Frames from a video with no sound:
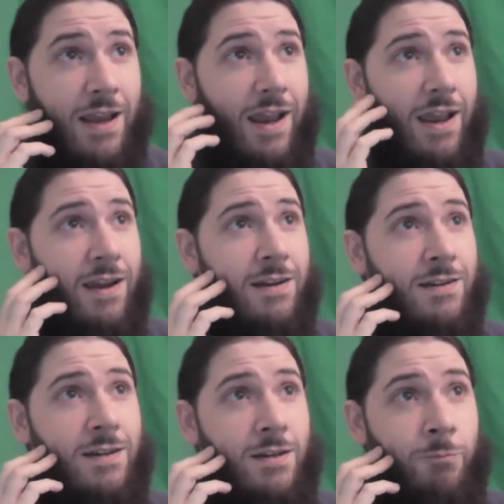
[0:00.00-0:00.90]
and
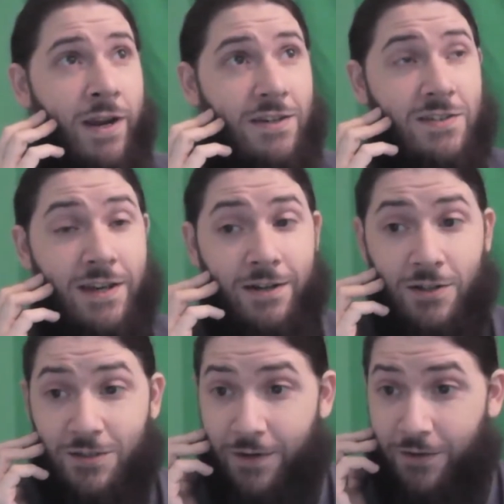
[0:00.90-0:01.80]
makes
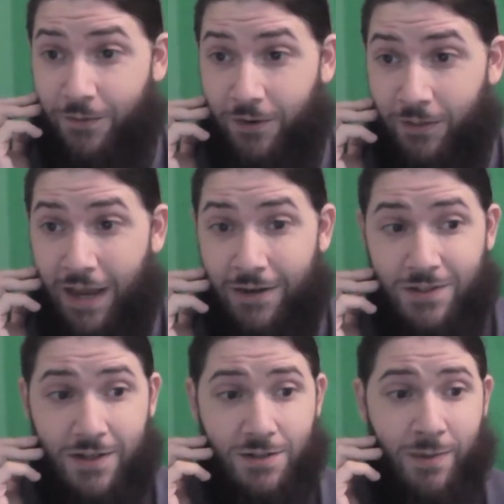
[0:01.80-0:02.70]
senators fear for their lives, it
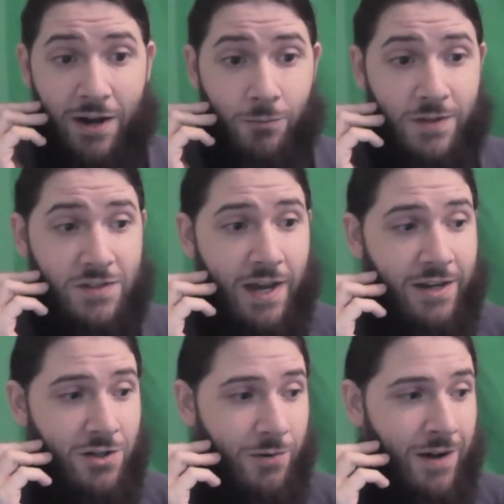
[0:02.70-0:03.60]
doesn't matter what
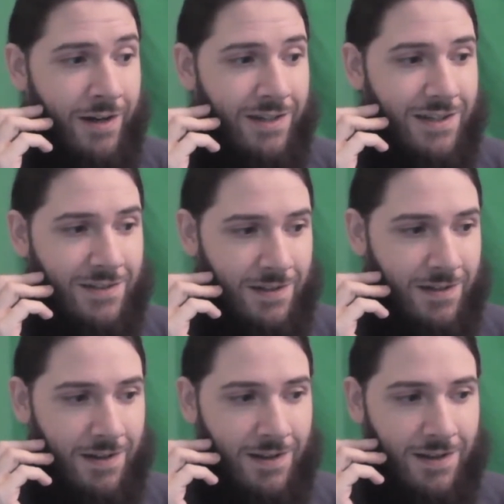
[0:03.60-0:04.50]
side you're on. It doesn't.
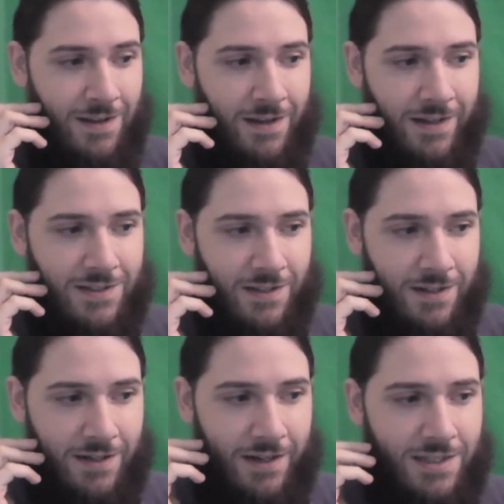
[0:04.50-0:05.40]
It's
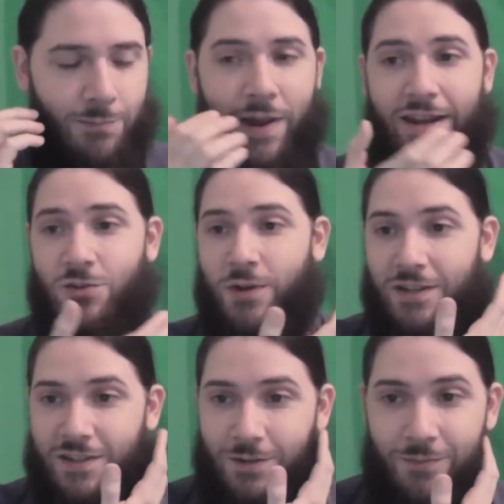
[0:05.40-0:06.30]
a
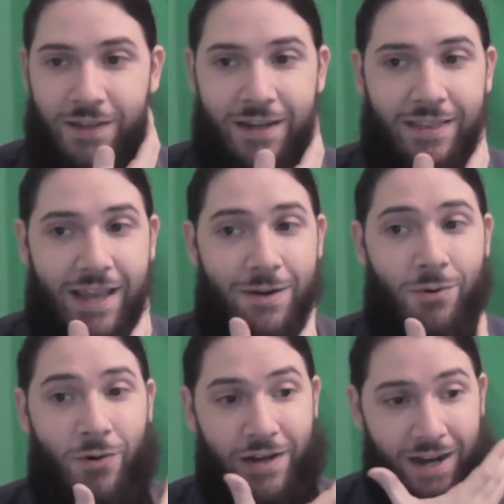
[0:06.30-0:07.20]
patriotism thing at that
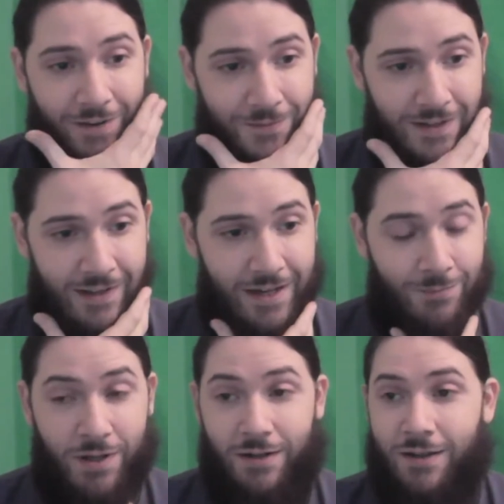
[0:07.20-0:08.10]
point, I feel like.
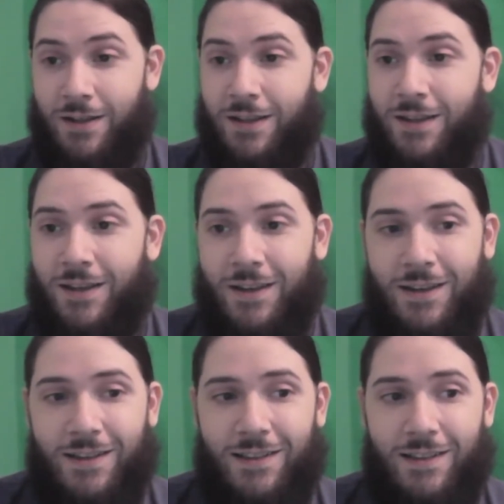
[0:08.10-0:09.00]
But
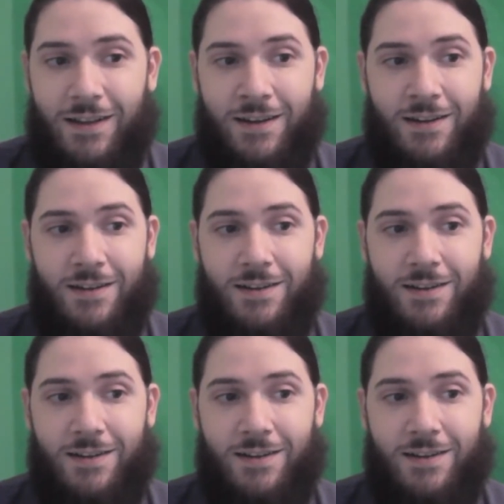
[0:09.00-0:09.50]
I